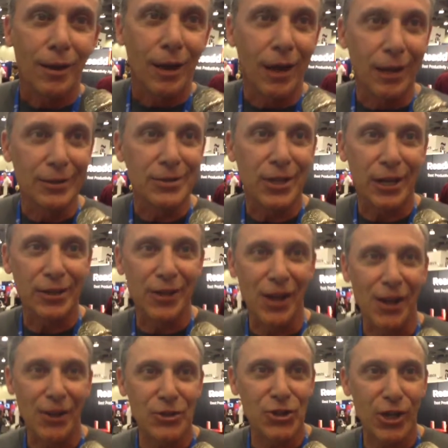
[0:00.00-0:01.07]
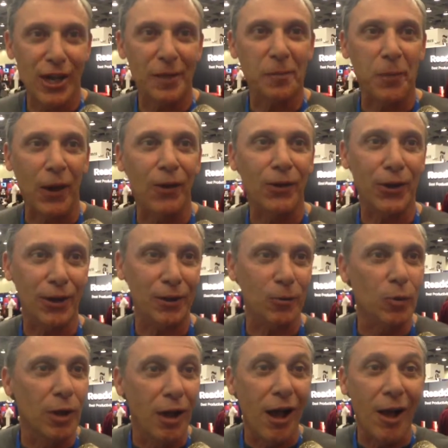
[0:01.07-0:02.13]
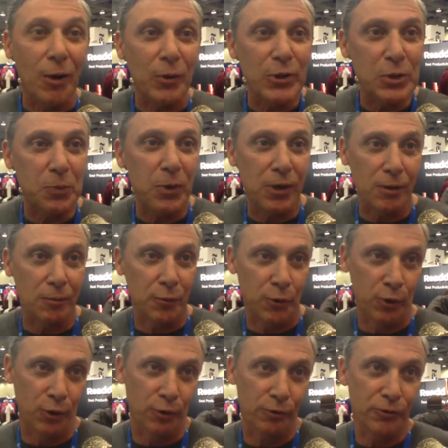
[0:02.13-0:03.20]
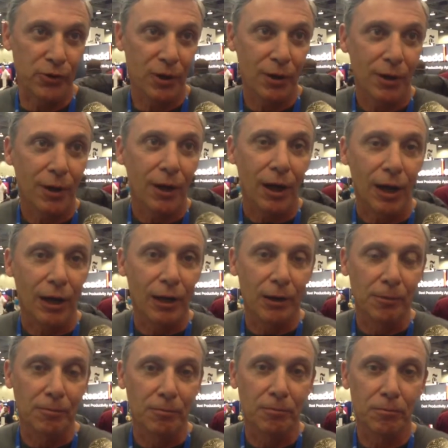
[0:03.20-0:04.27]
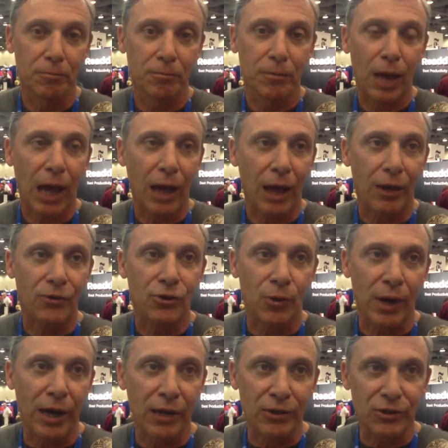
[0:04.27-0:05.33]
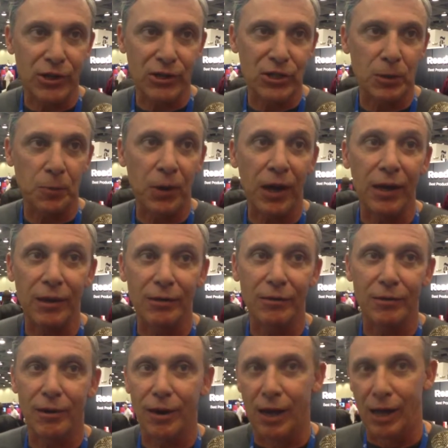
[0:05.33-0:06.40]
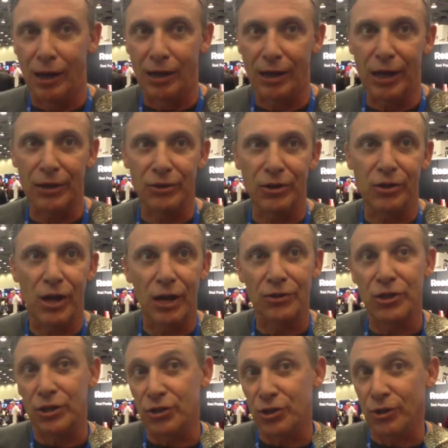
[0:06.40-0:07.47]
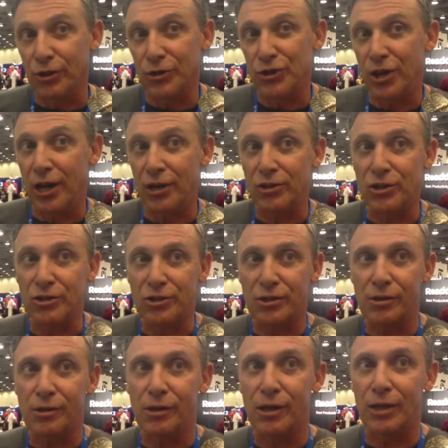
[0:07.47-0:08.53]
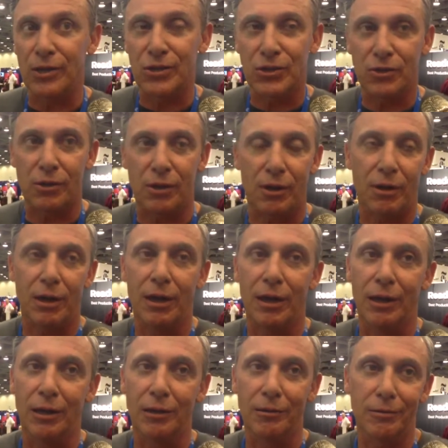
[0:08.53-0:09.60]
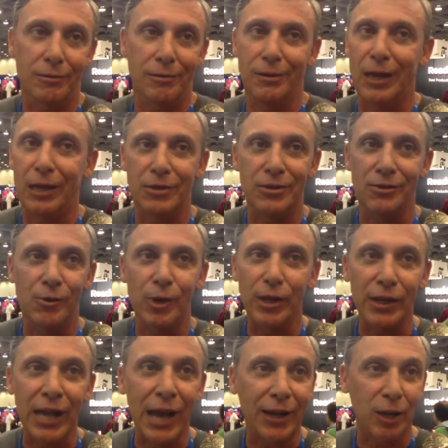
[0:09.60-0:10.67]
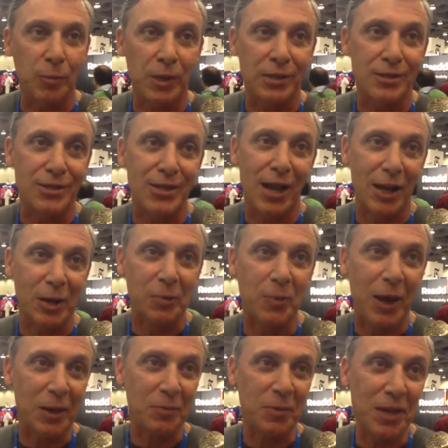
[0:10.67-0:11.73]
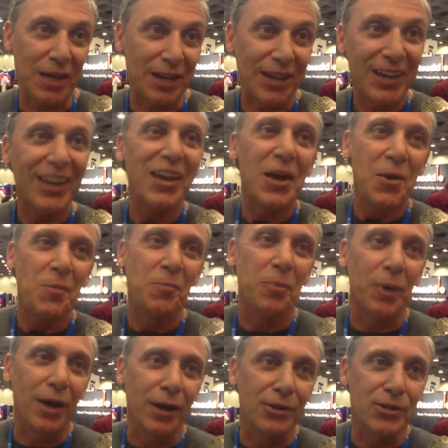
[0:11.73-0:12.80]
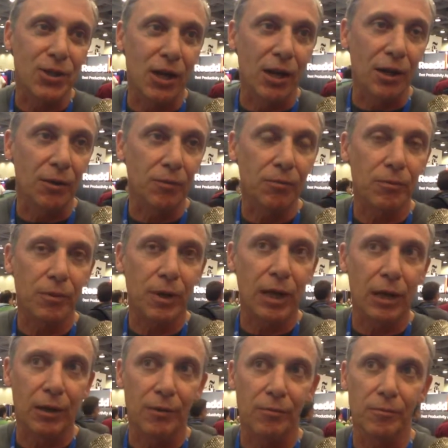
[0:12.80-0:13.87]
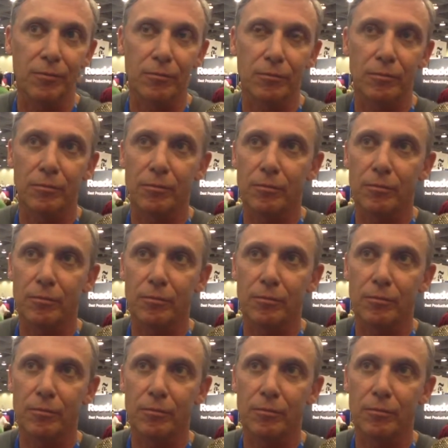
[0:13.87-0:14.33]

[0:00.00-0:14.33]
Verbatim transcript: Uh, technology at Belkin will always be improved. Um, do I anticipate uh, additional changes to this? Uh, it's really not going to be decided by me, but uh, um,